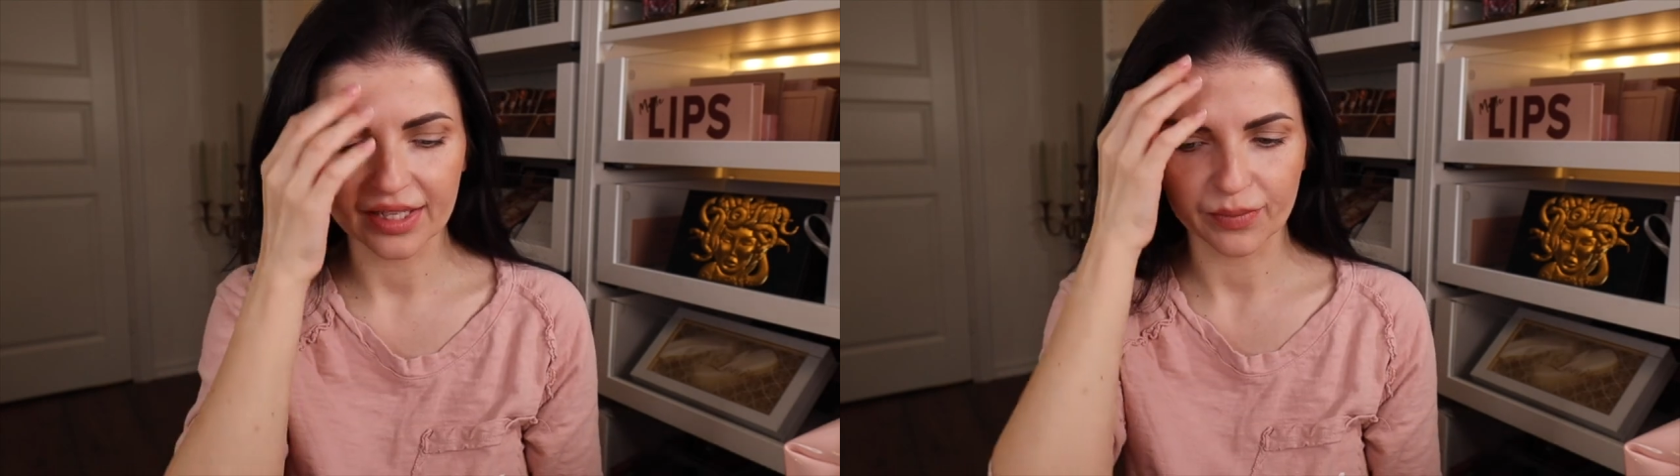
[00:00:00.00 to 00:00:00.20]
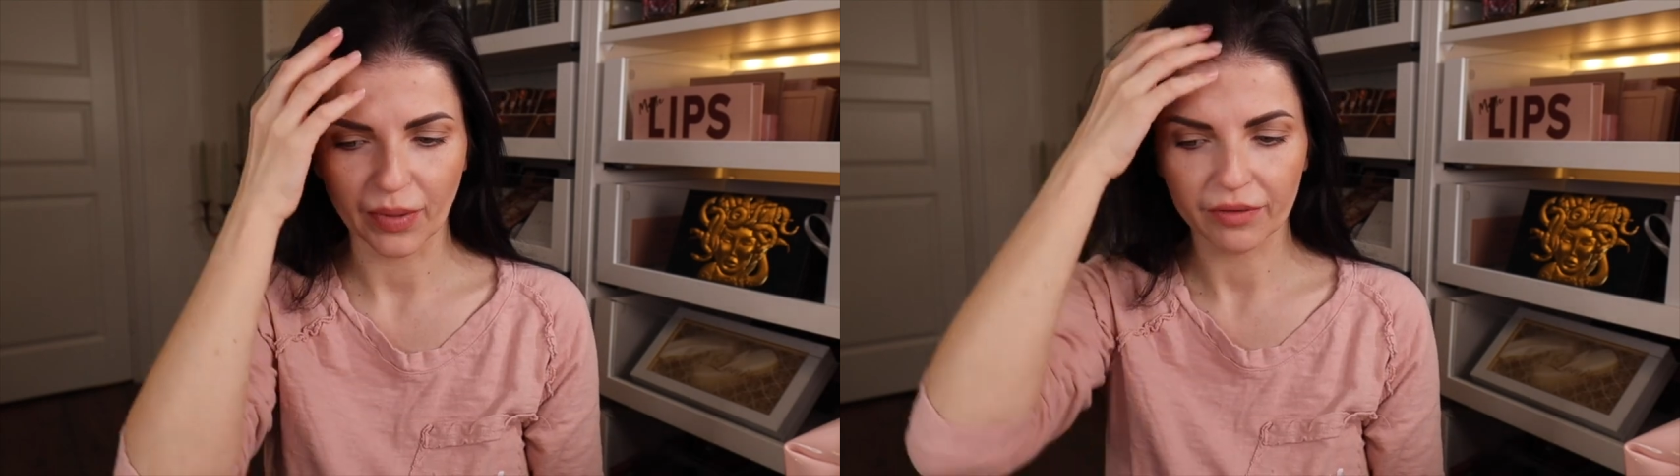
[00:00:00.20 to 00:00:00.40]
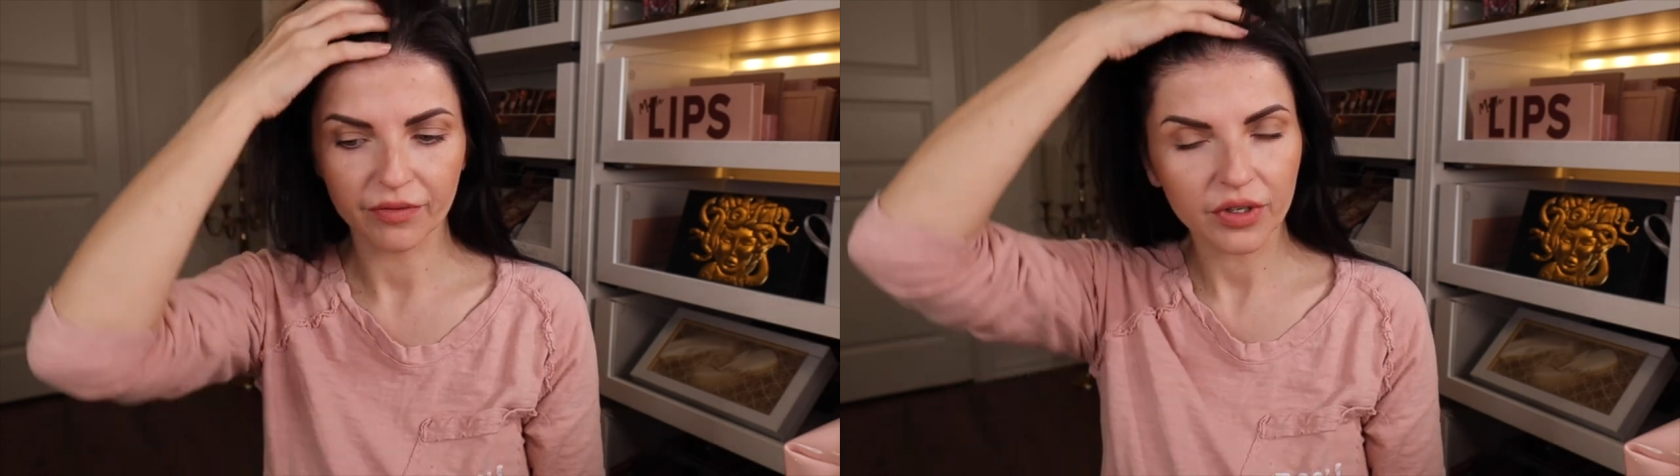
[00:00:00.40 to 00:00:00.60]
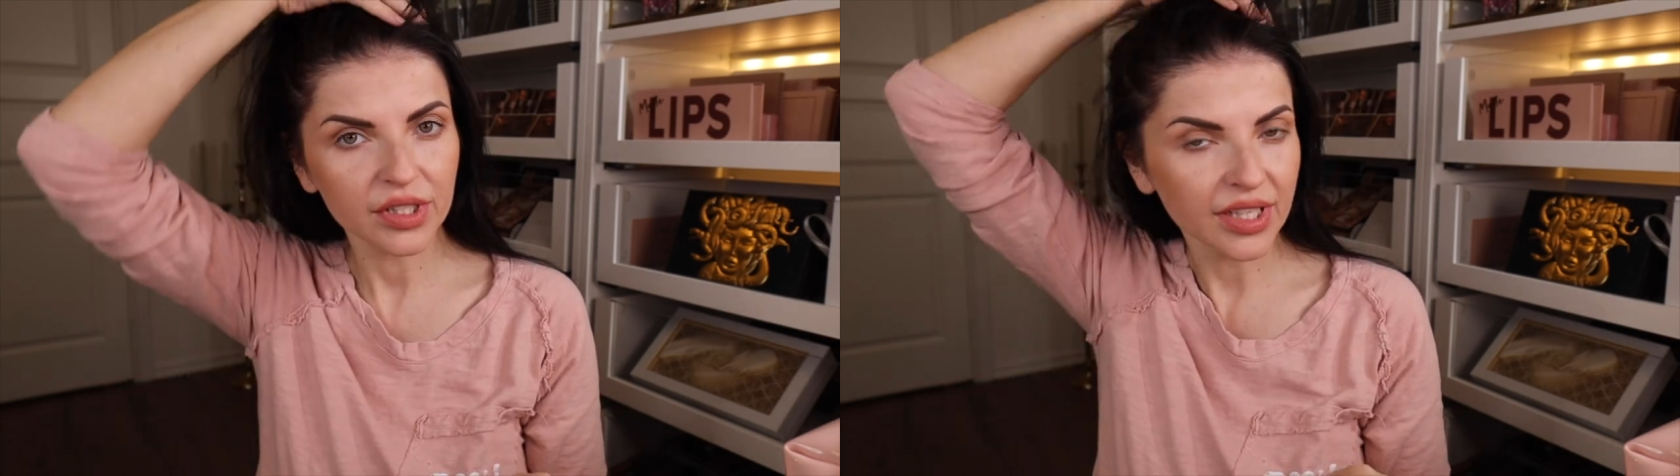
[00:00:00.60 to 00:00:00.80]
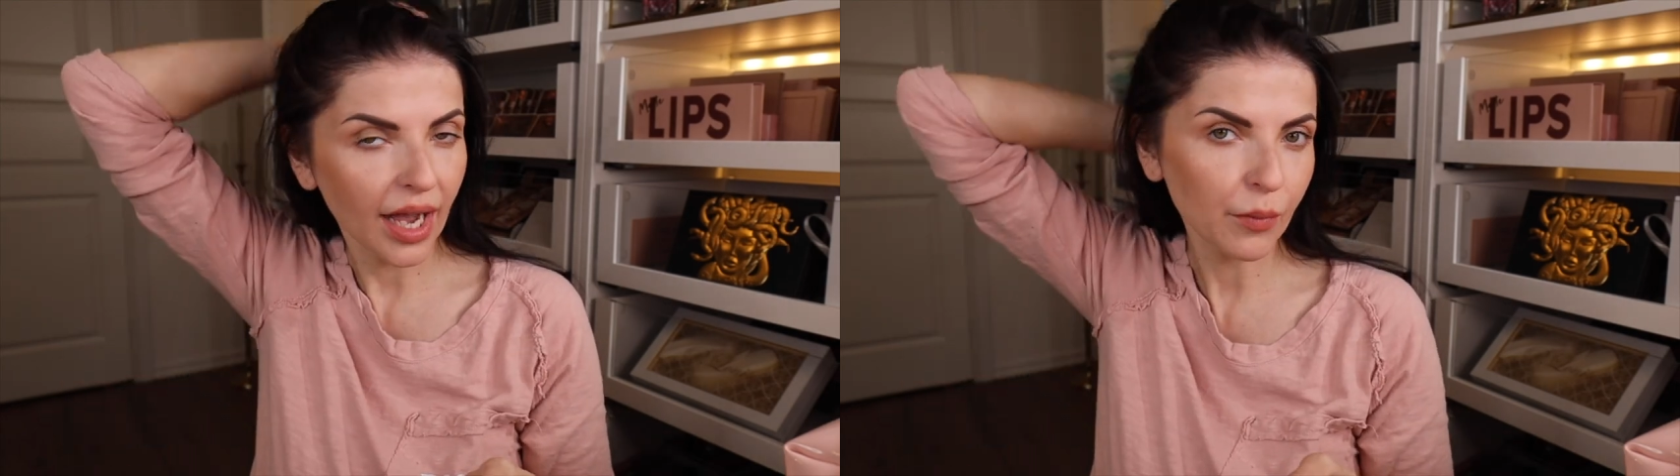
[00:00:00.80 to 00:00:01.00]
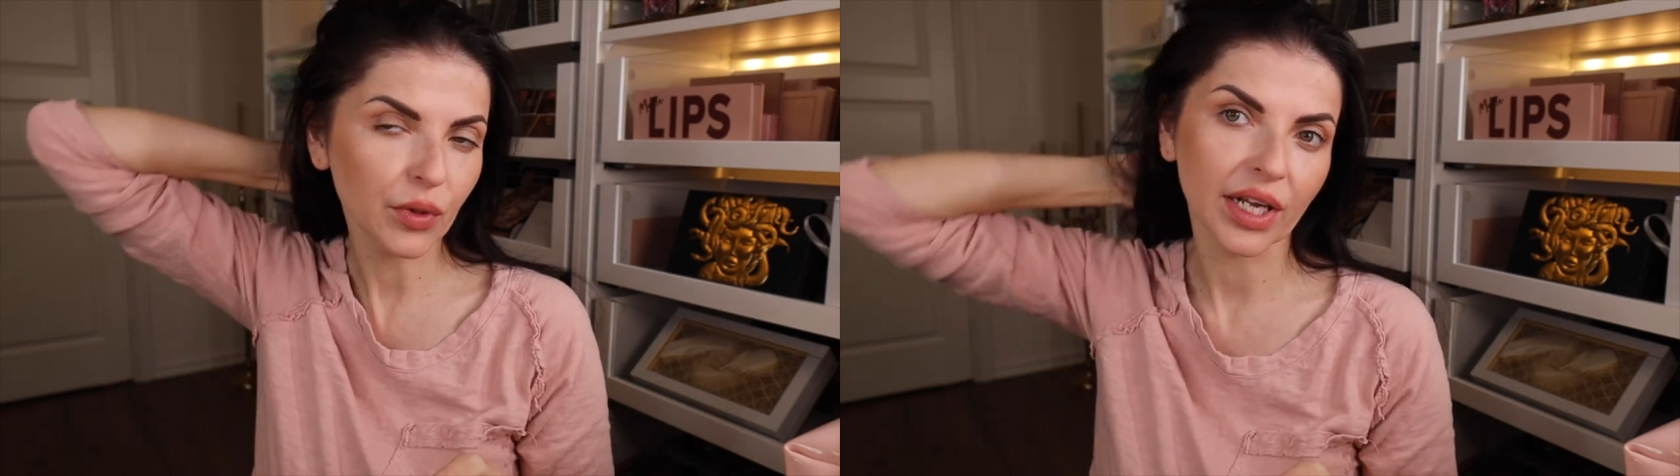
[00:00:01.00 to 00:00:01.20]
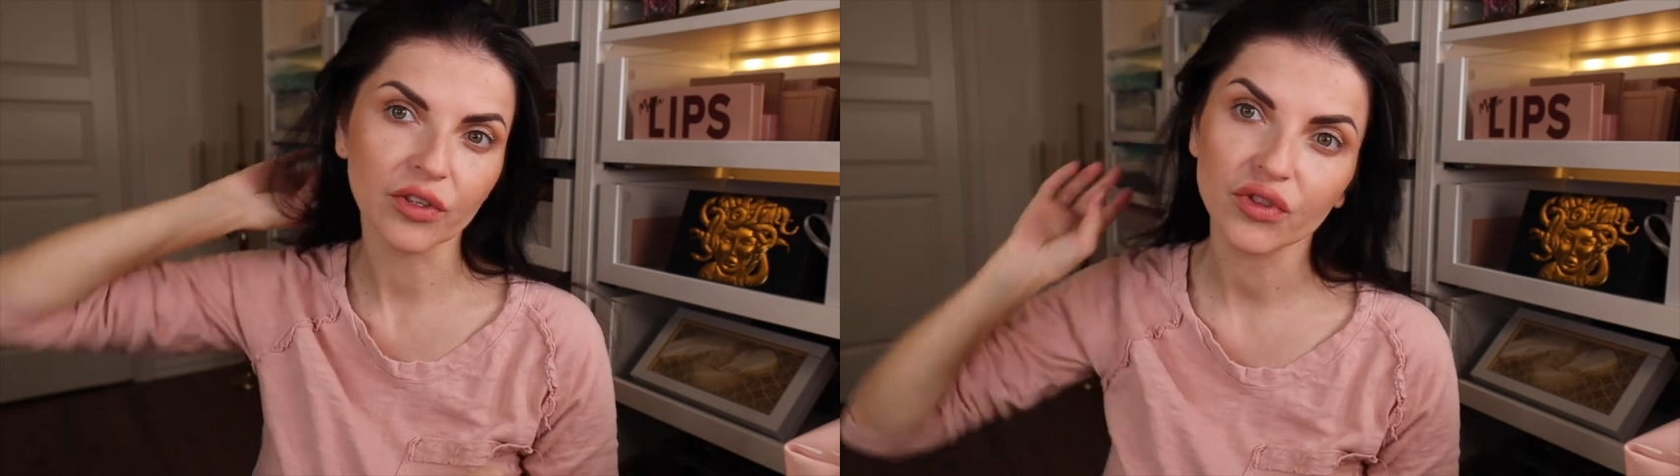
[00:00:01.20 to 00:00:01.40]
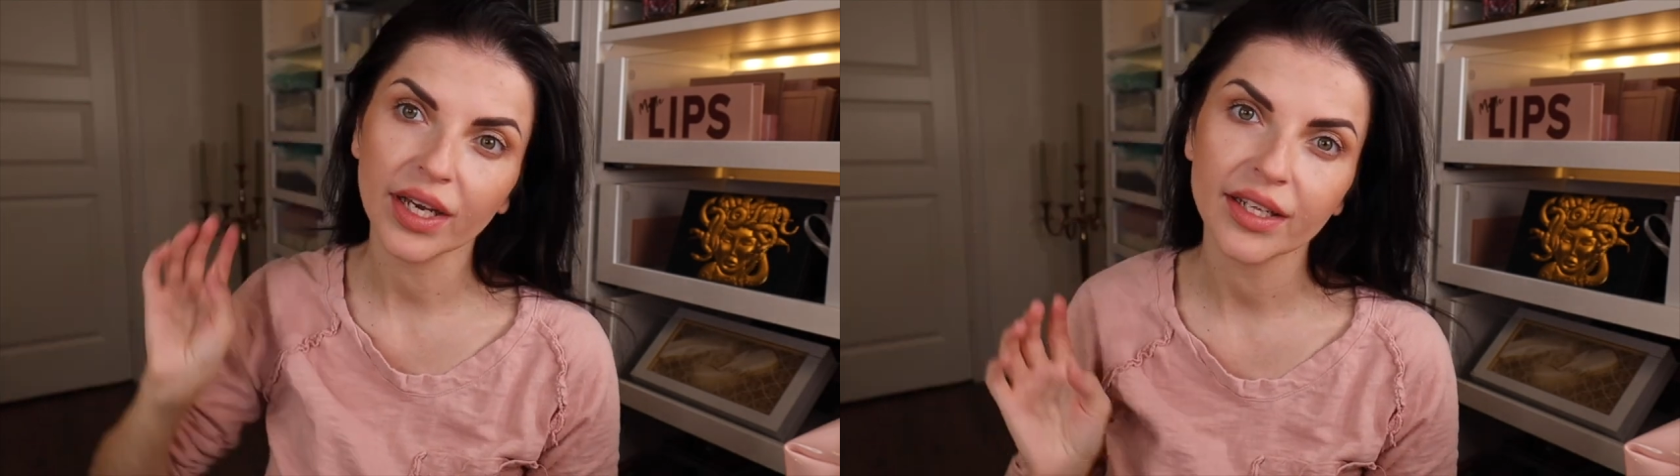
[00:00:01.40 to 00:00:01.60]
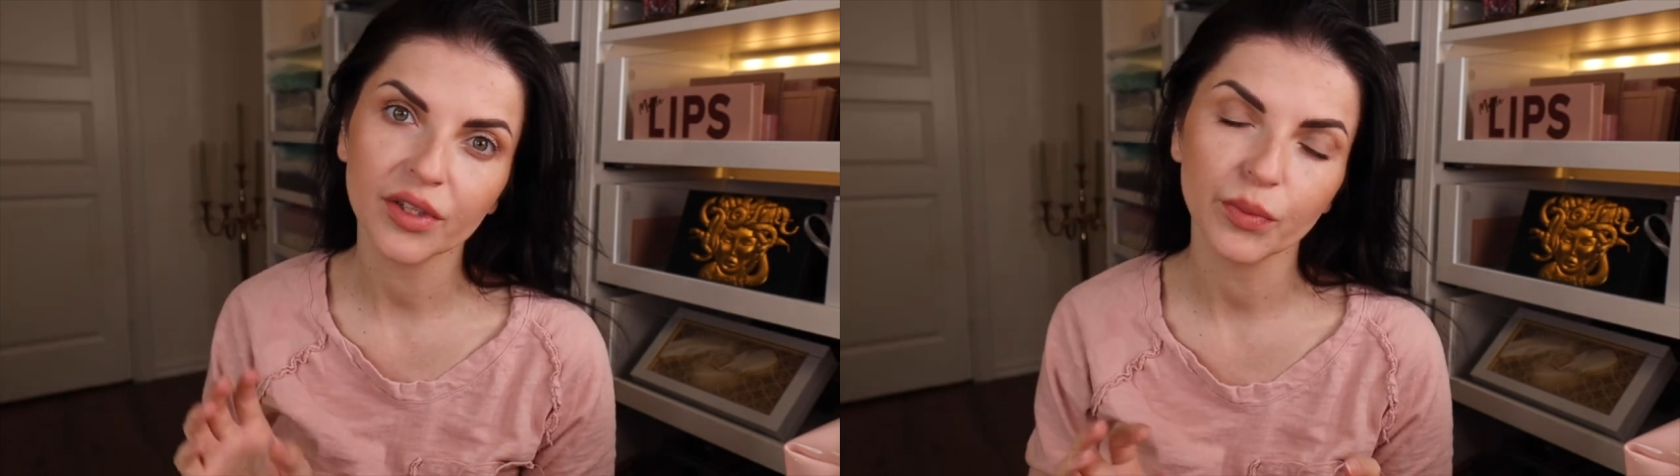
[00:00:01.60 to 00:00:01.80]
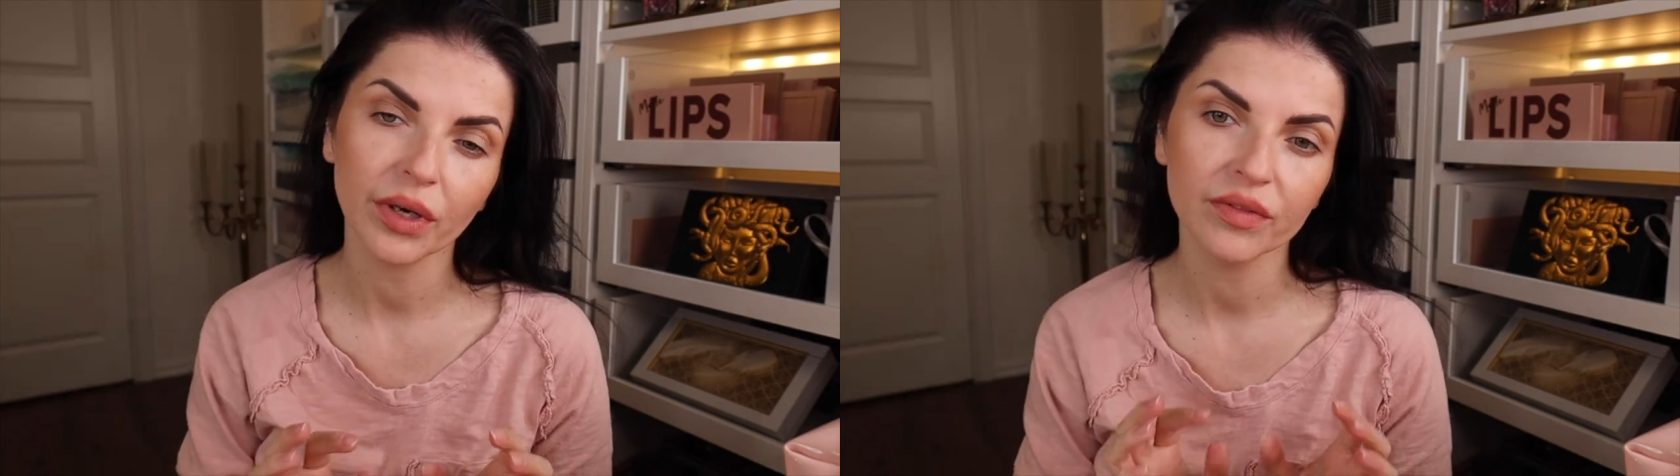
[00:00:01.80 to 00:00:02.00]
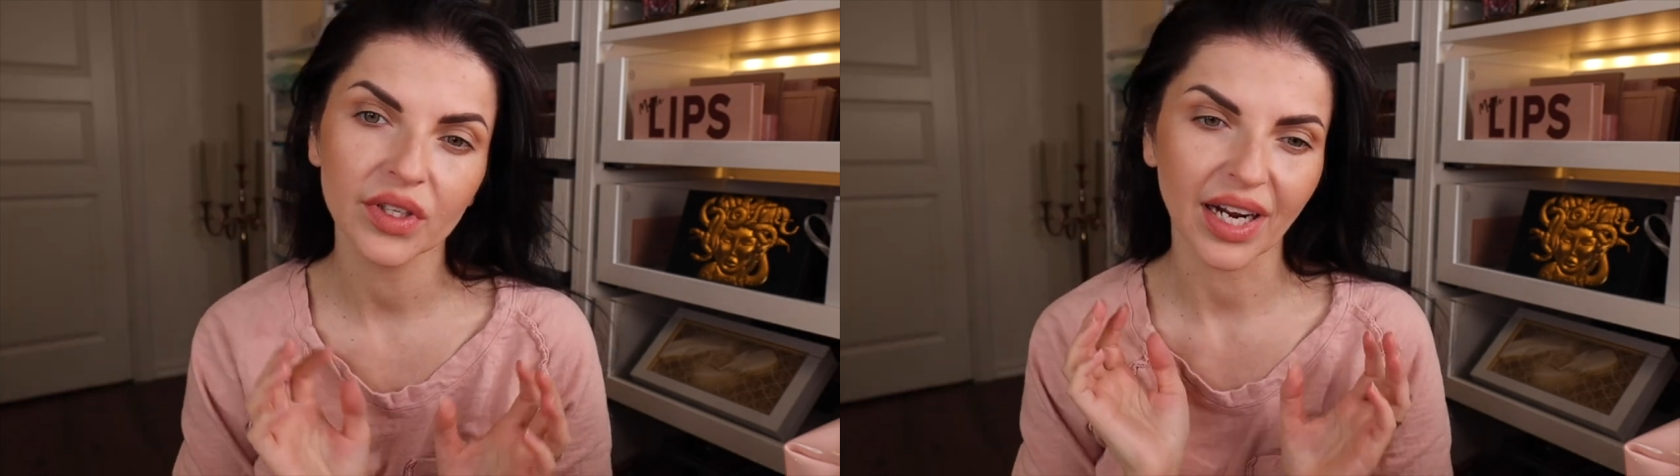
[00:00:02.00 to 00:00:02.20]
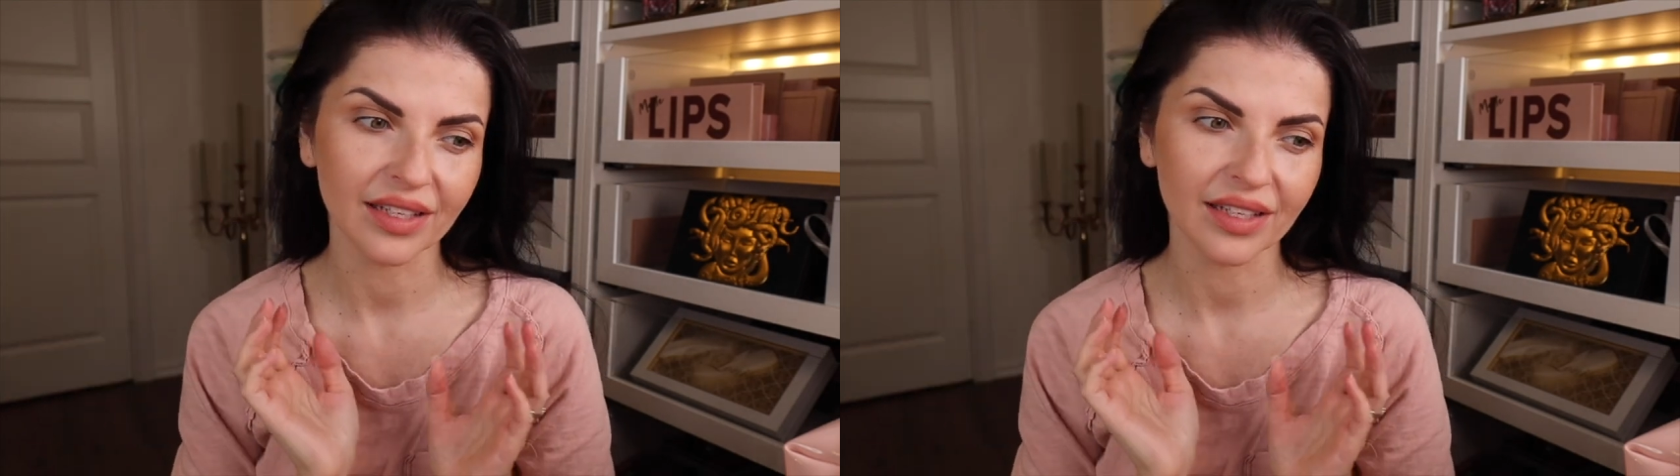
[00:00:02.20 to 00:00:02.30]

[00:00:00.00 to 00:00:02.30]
It's my first time when I tried that powder.